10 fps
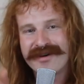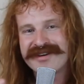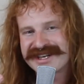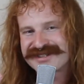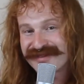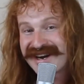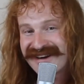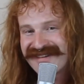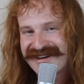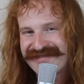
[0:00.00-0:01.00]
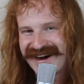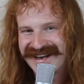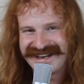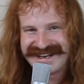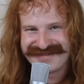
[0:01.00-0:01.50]
Where it gets really, really
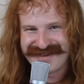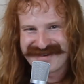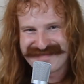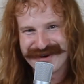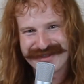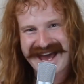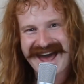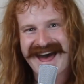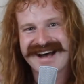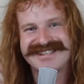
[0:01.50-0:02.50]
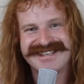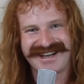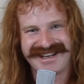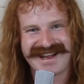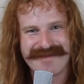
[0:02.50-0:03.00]
fun is when we put the house
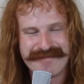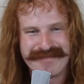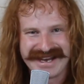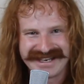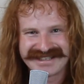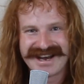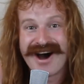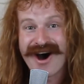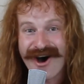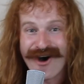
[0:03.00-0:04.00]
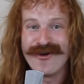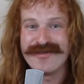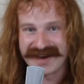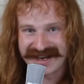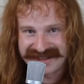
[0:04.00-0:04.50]
club beat
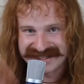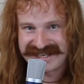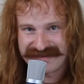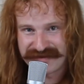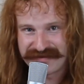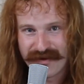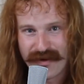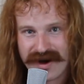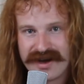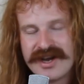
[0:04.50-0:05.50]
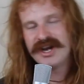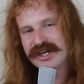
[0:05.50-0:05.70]
over the 7/4.